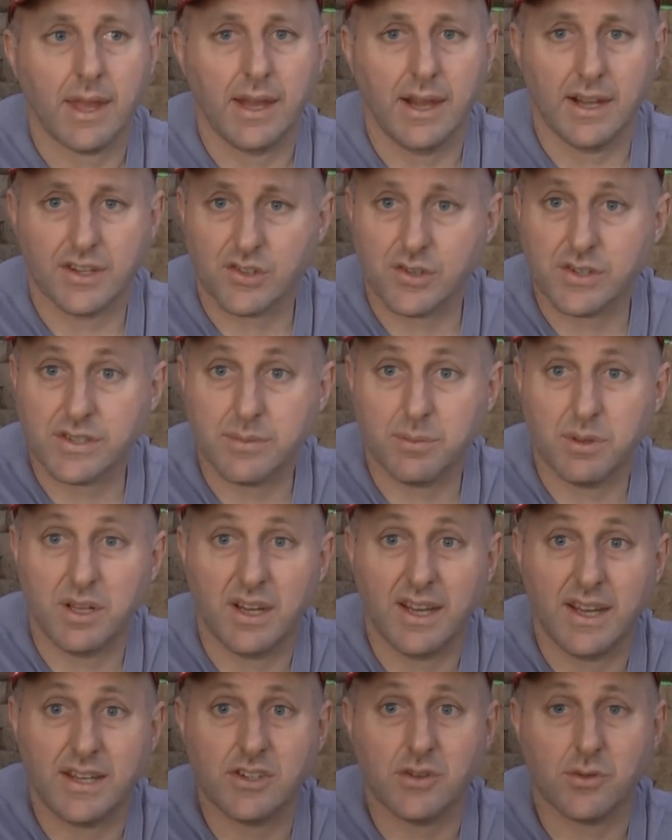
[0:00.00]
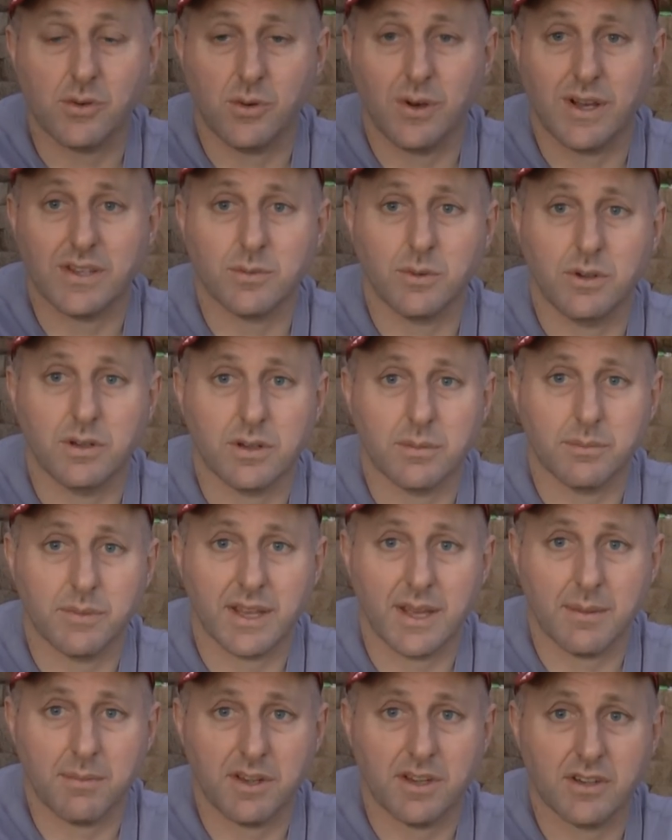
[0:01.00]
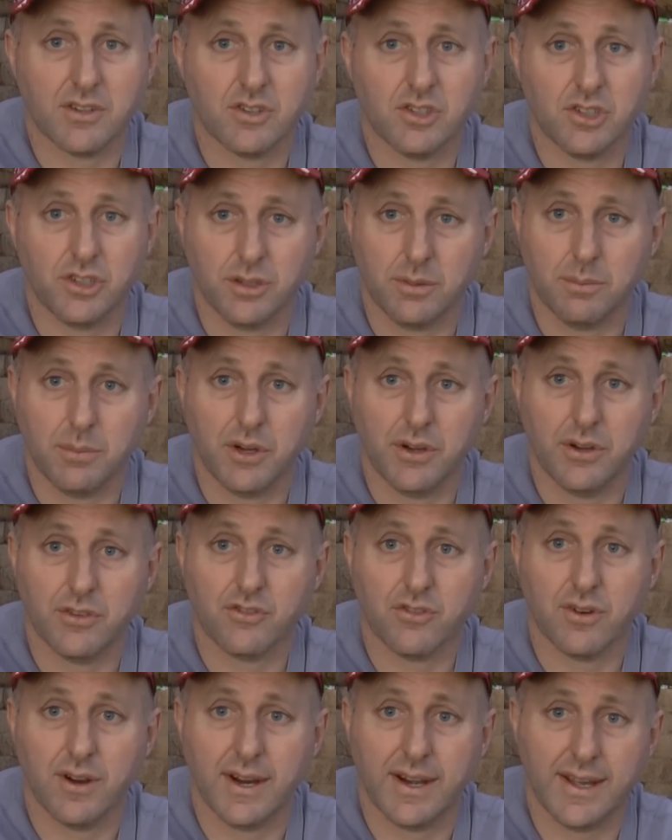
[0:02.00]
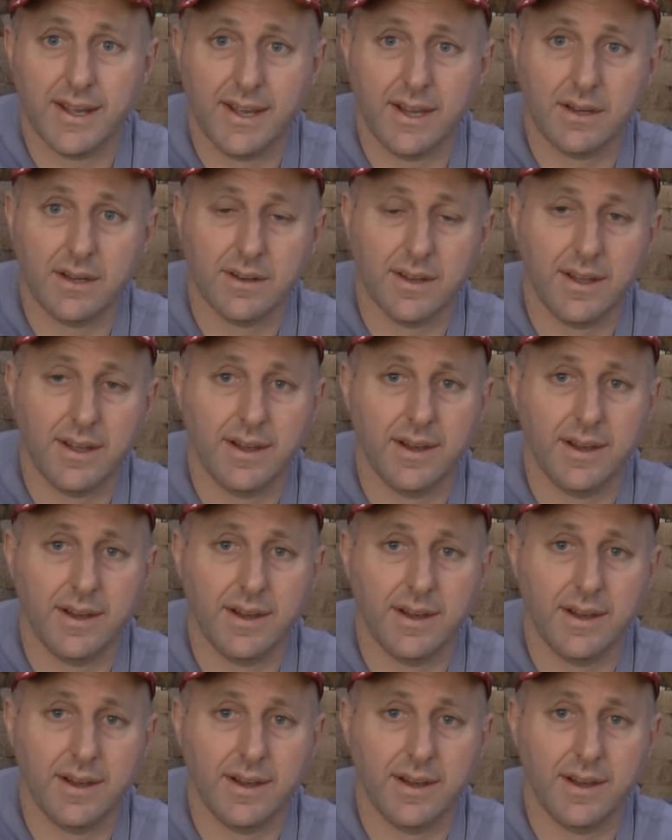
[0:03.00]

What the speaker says: Archery Supplies, you're always welcome to come in and shoot a bow, try it out.